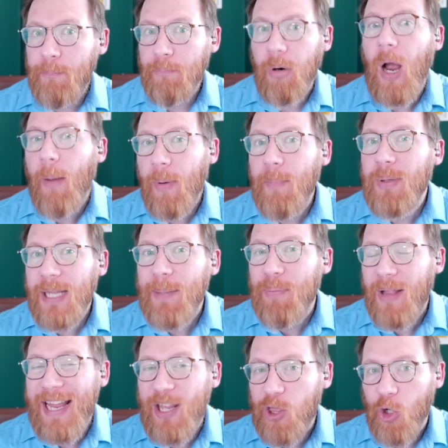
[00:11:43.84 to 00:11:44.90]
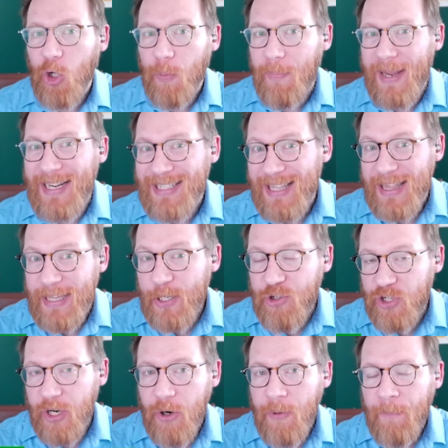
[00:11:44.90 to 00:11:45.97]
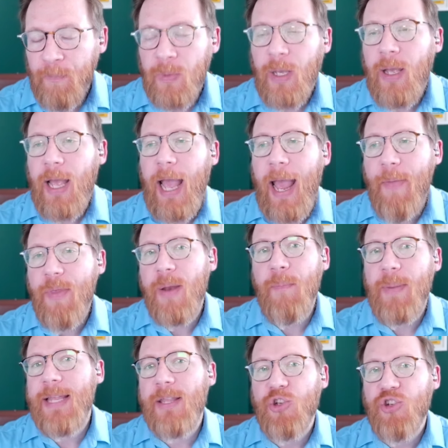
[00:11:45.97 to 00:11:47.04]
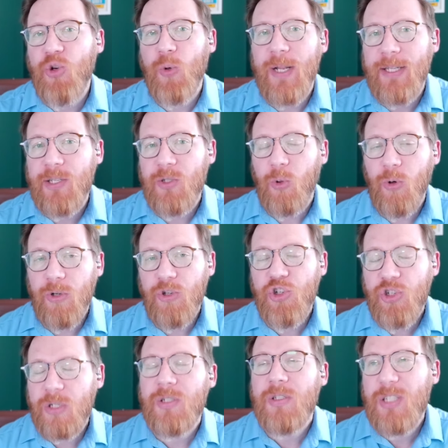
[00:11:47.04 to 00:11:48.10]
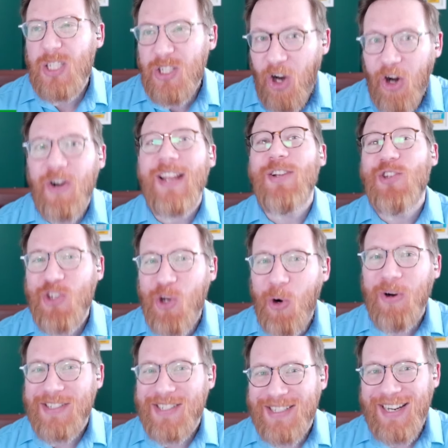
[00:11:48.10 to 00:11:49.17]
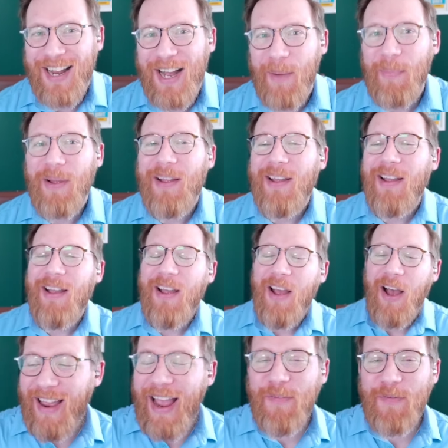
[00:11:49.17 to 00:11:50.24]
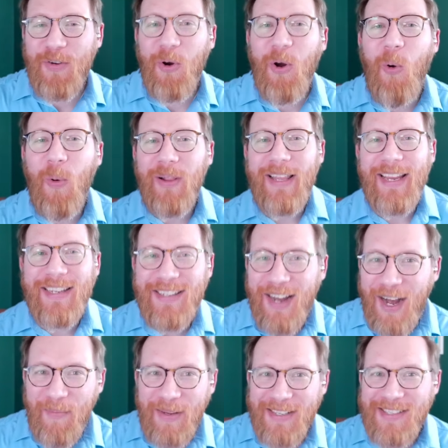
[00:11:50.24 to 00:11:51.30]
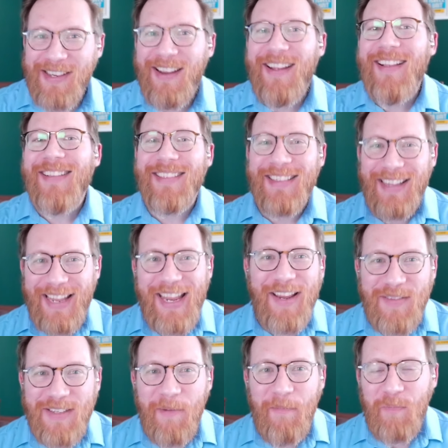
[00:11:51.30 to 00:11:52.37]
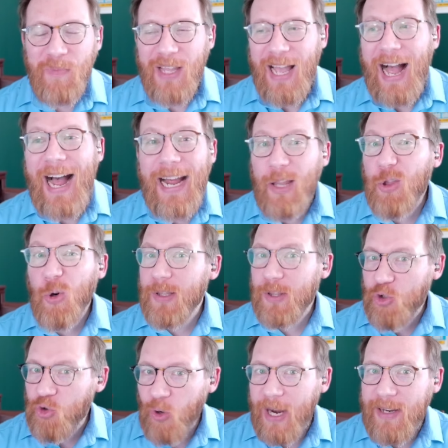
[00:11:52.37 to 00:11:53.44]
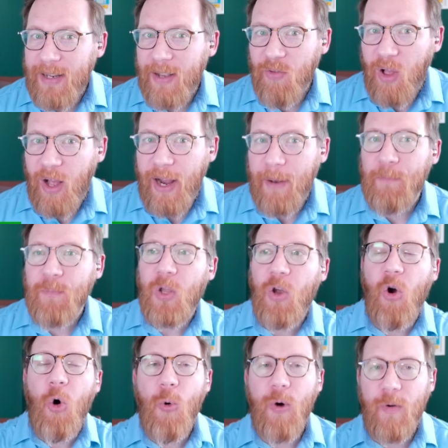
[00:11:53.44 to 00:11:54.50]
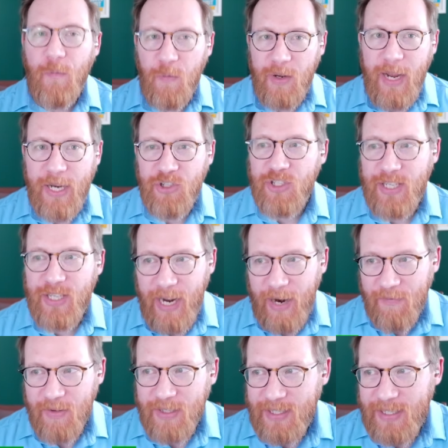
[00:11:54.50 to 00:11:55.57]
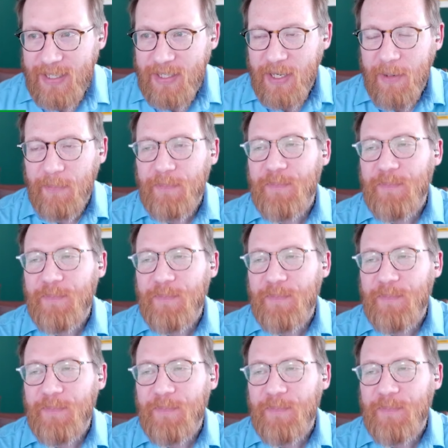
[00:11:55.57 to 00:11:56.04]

probably play third base this year, and then be the starting shortstop after Willy Adames leaves either at the trade deadline or in free agency after the season.